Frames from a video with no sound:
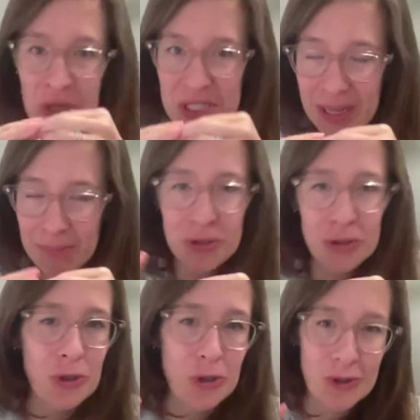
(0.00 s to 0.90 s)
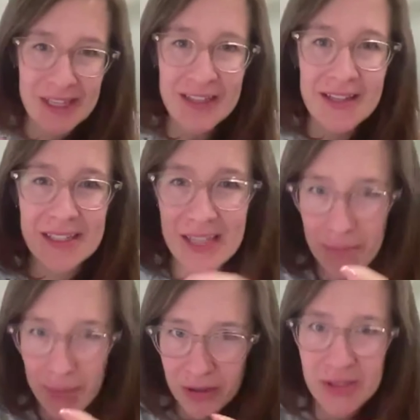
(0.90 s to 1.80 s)
receptors and the
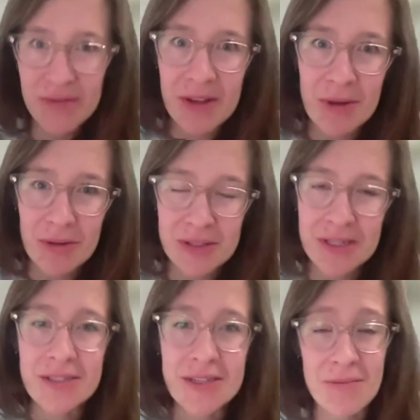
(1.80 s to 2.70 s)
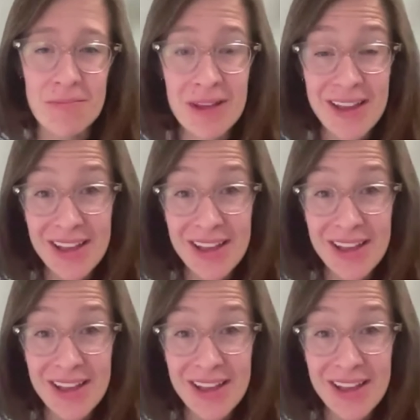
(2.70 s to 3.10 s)
same parts of the immune system.